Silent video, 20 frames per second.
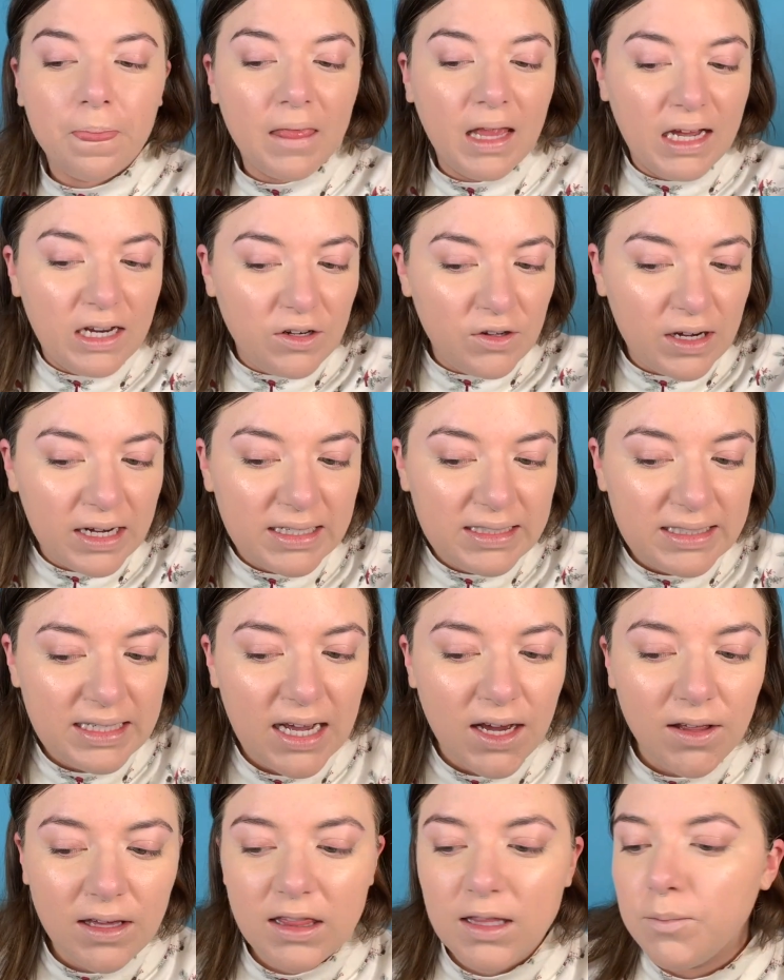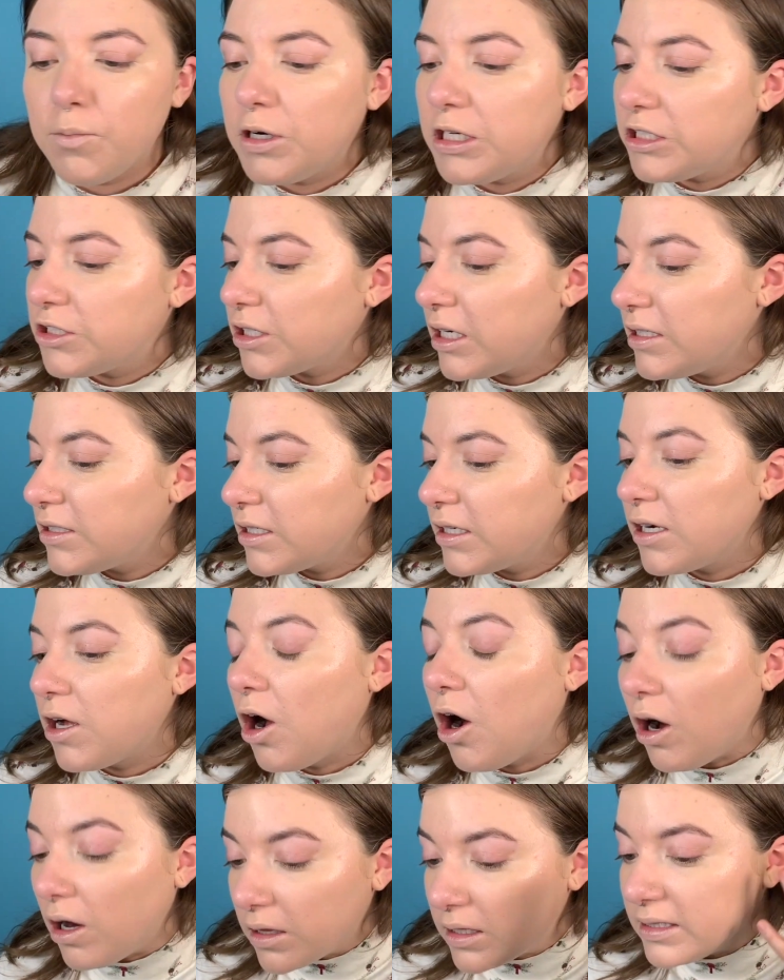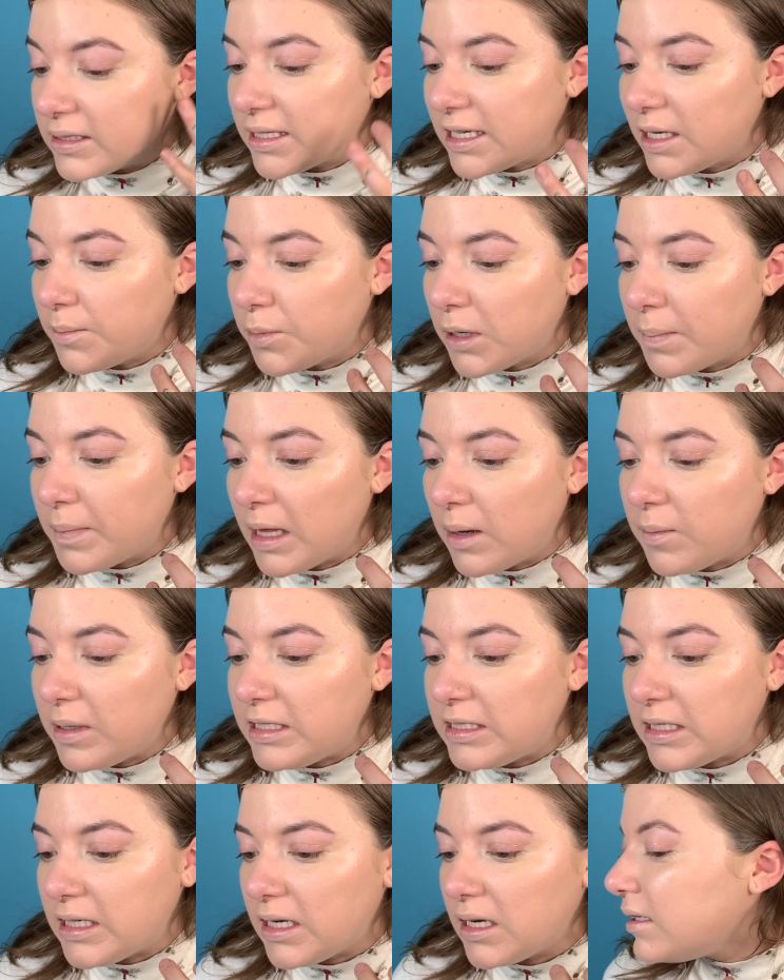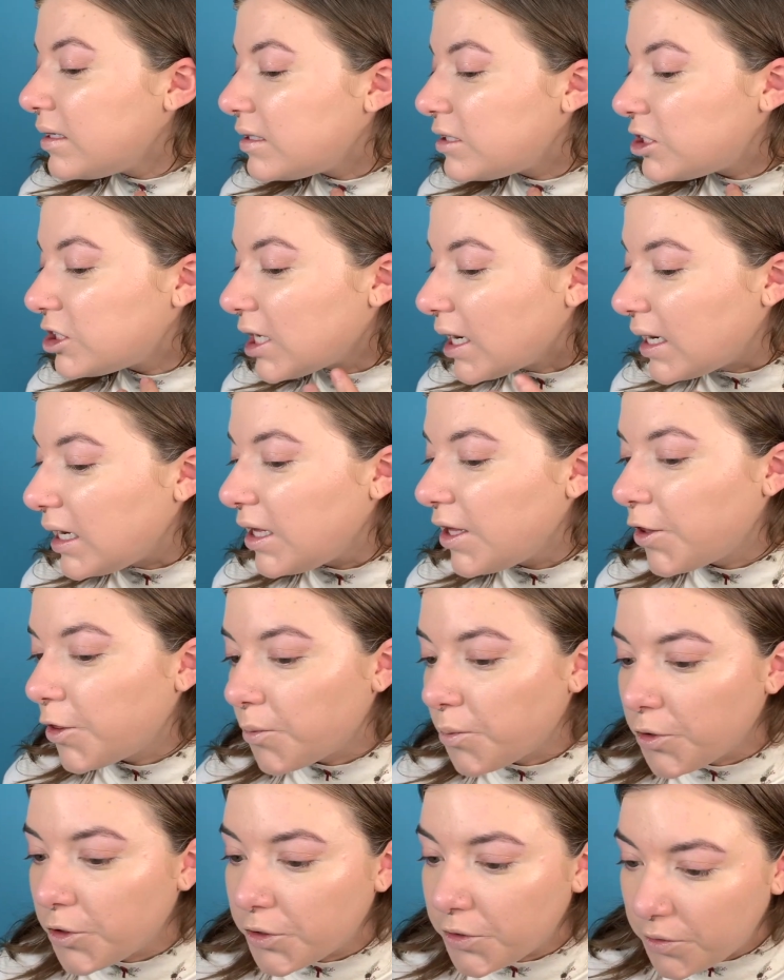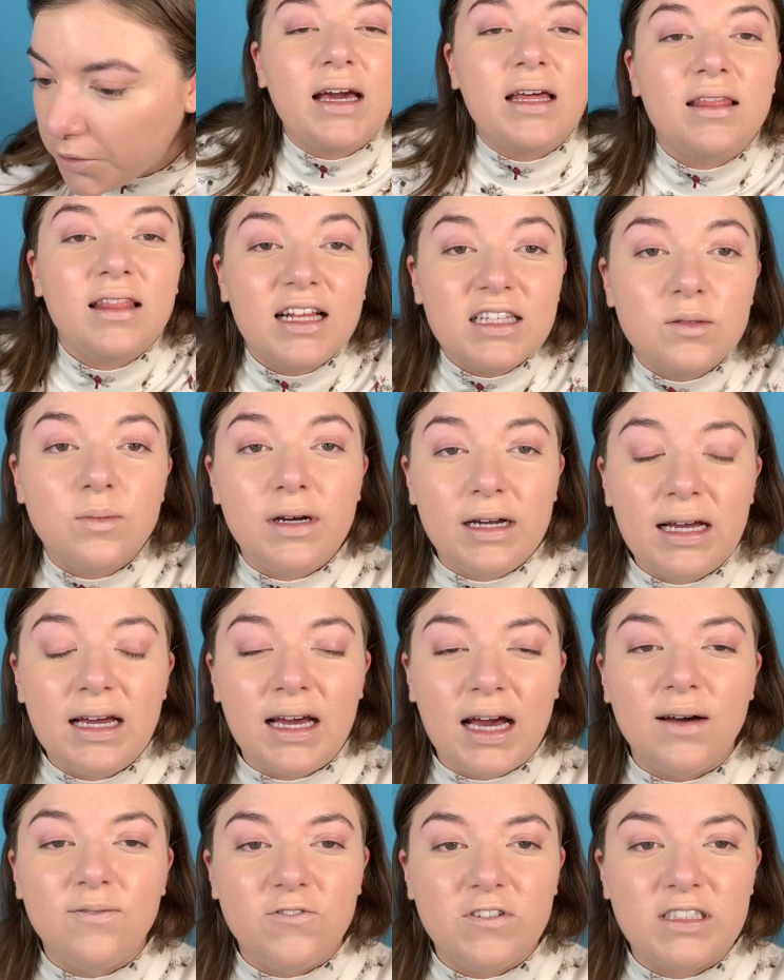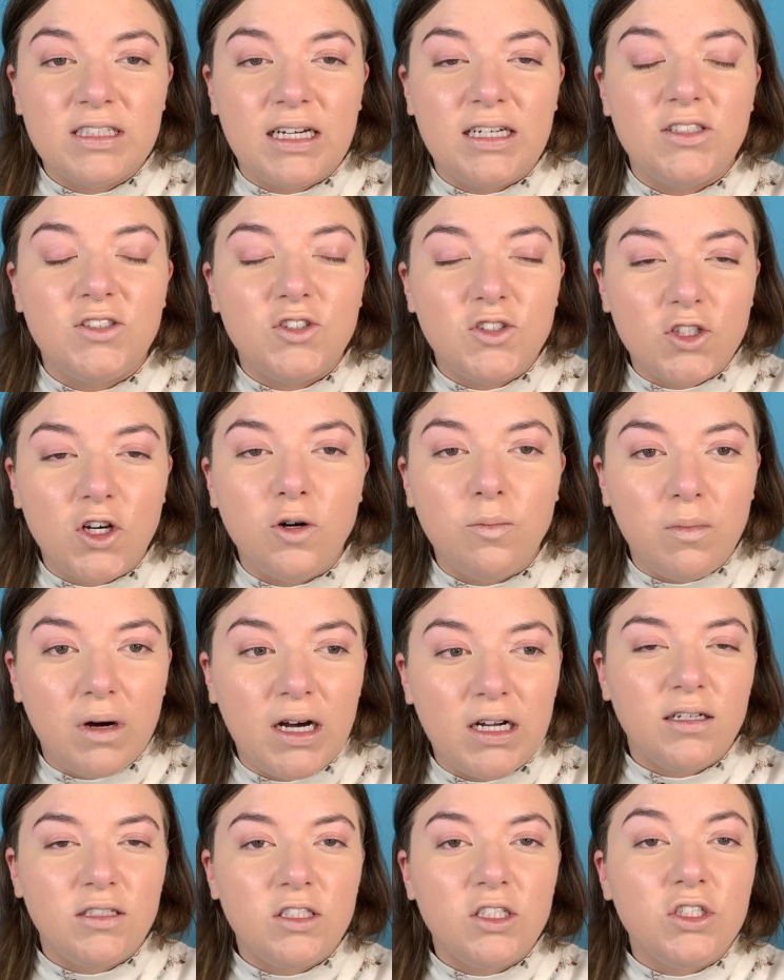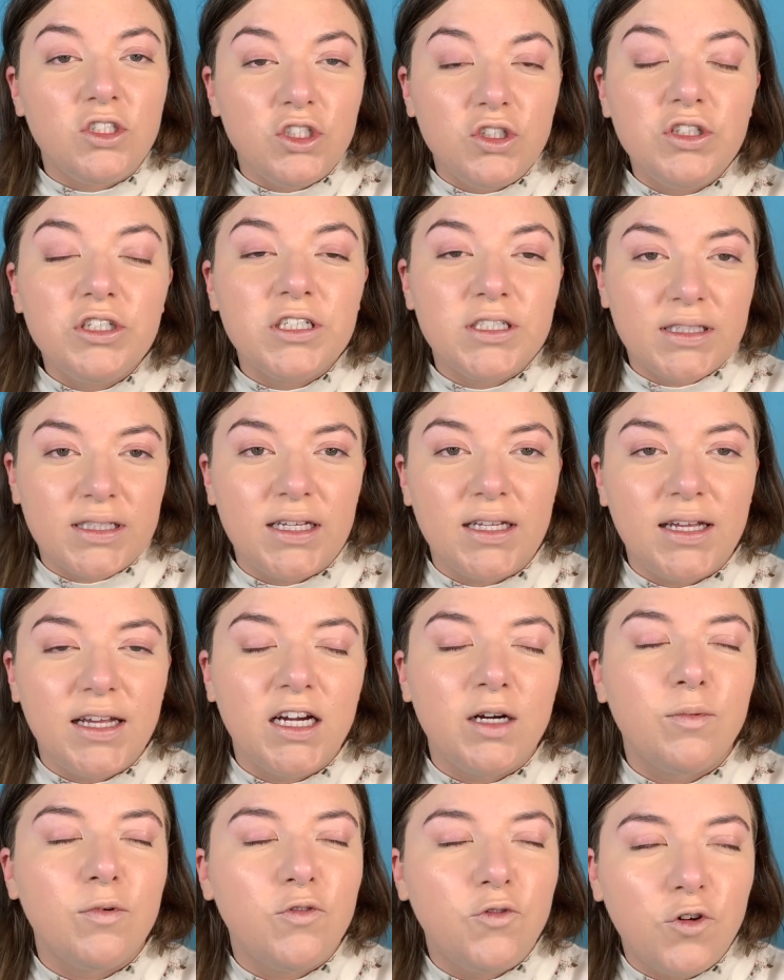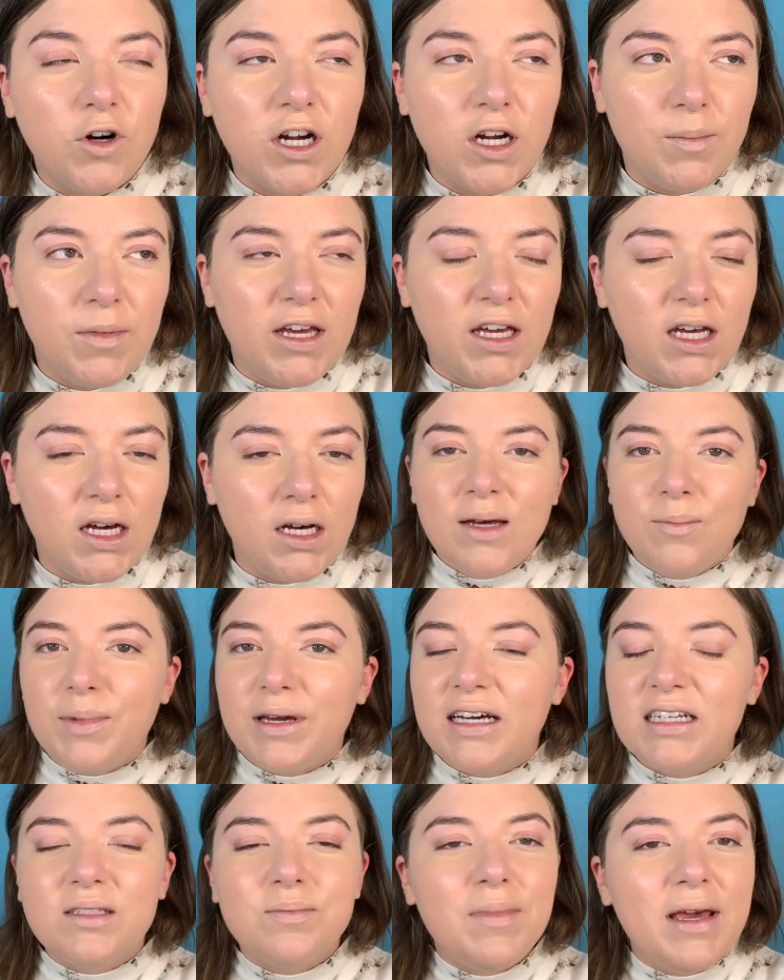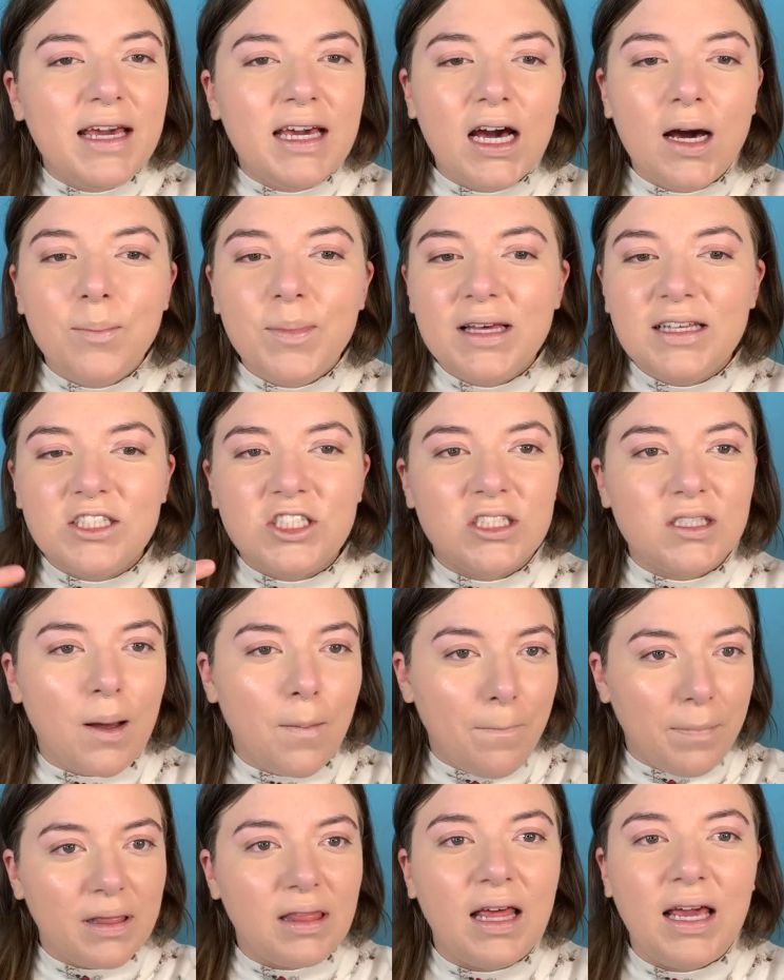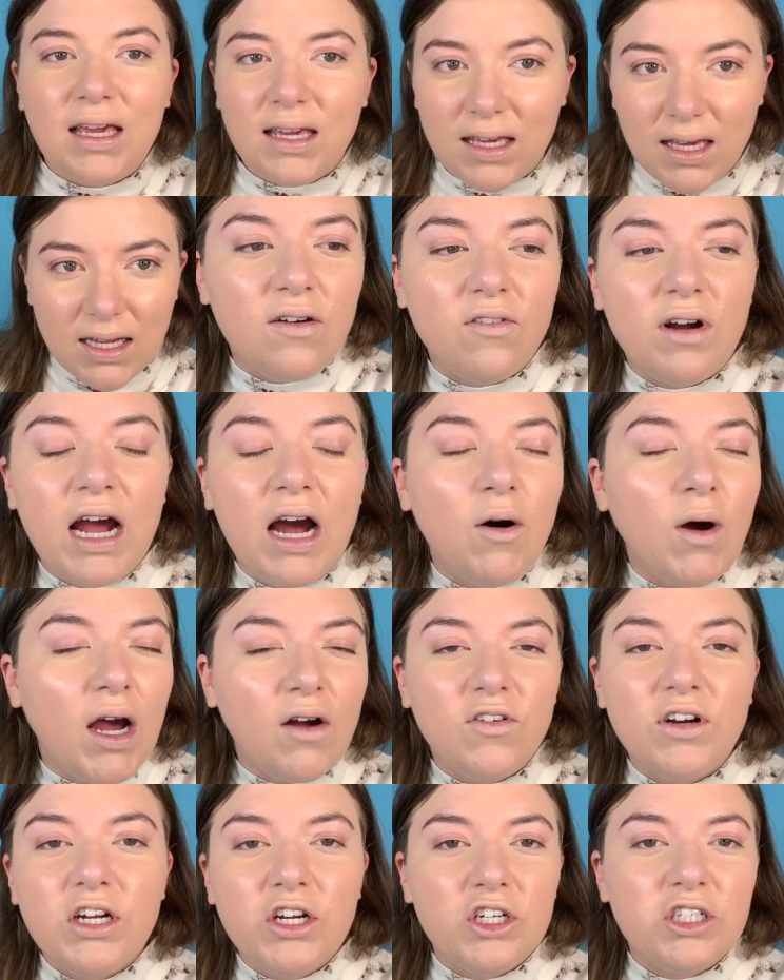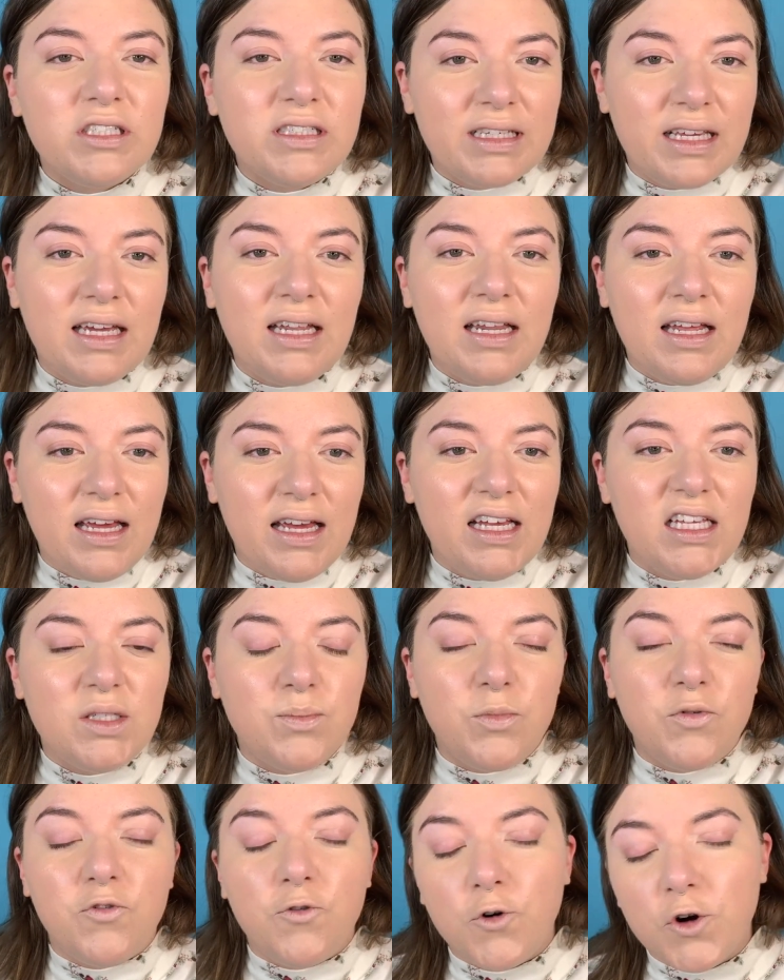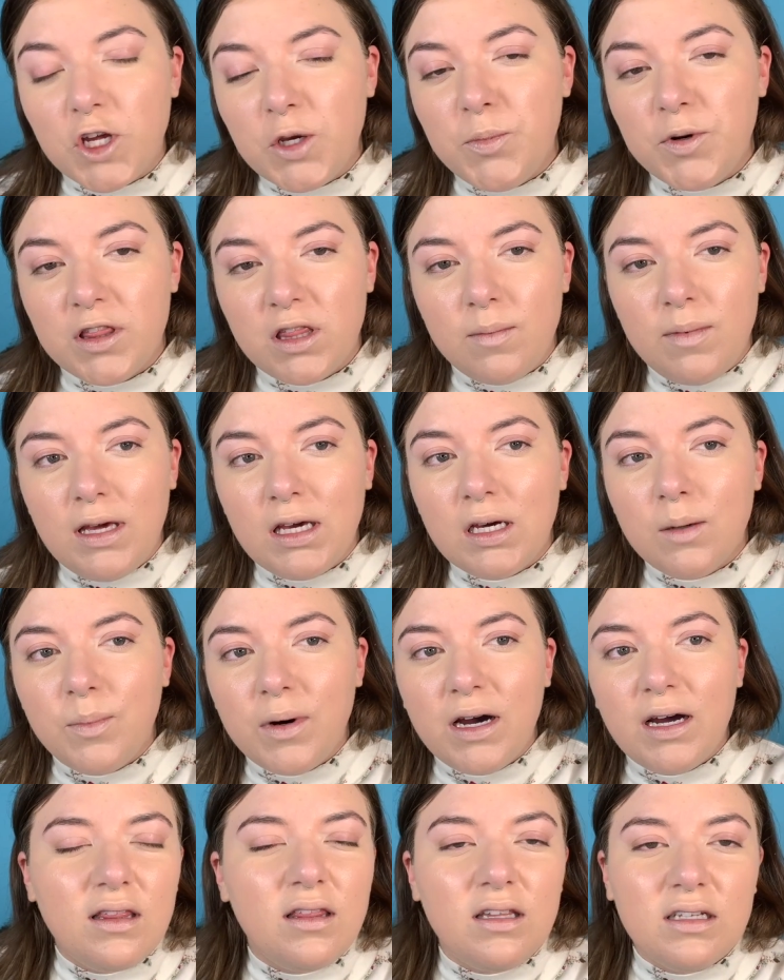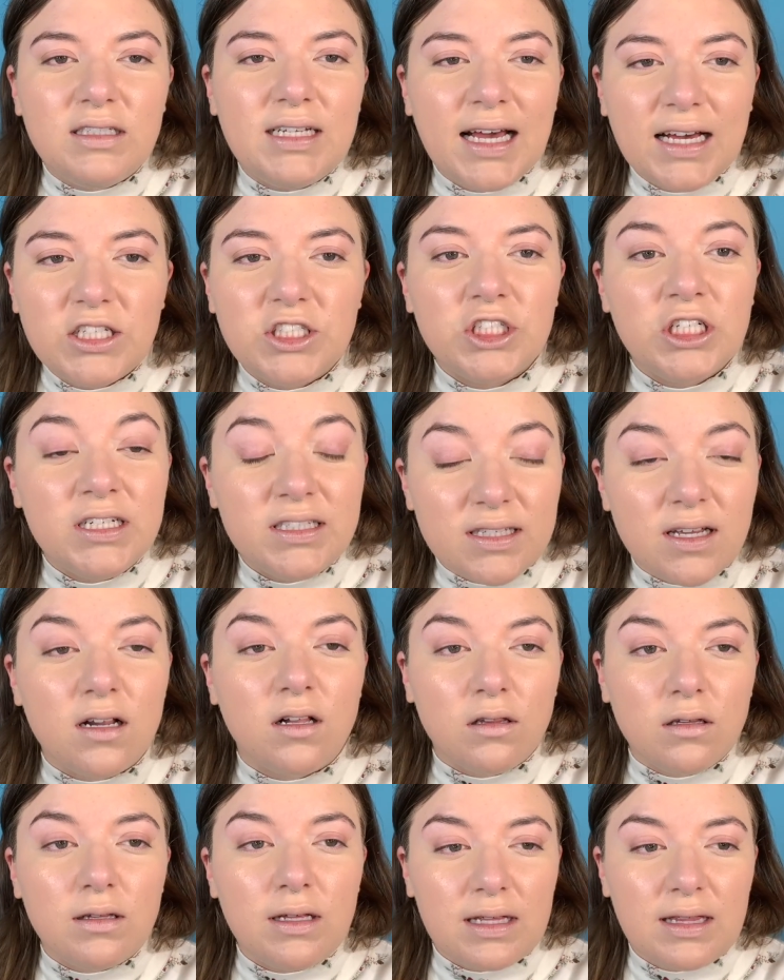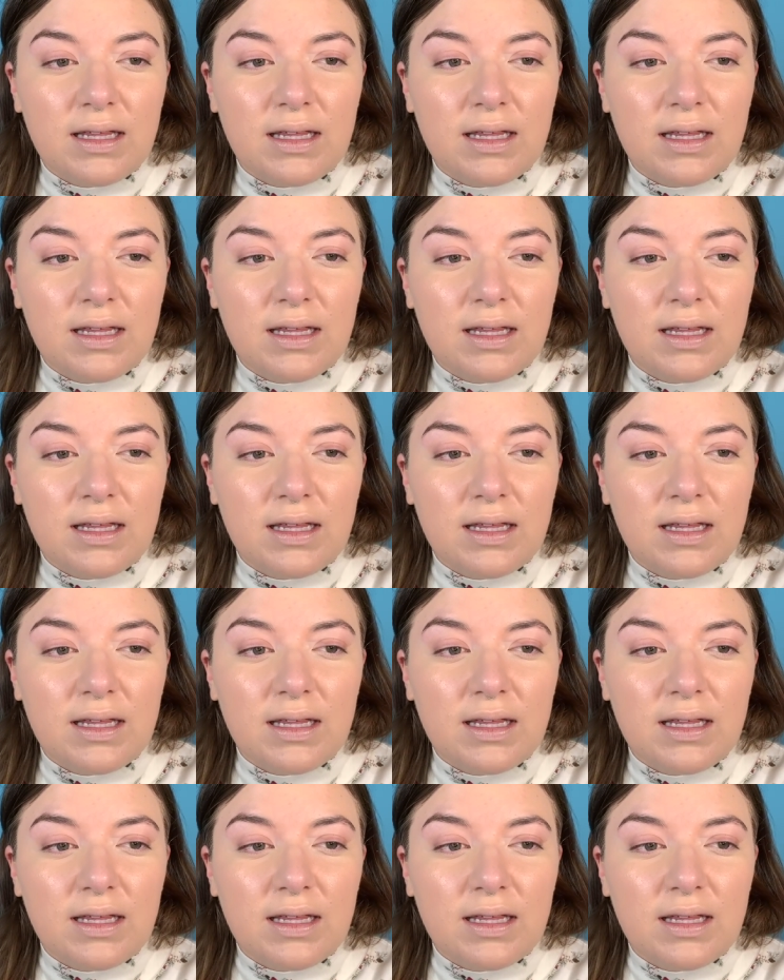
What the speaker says: And you guys see how like the moisturizer and all the skin prep that we did is shining through? That's why I emphasize so much to do your skincare before your makeup, because makeup is just a blanket. However your skin is before you put the makeup on, the texture is gonna look like that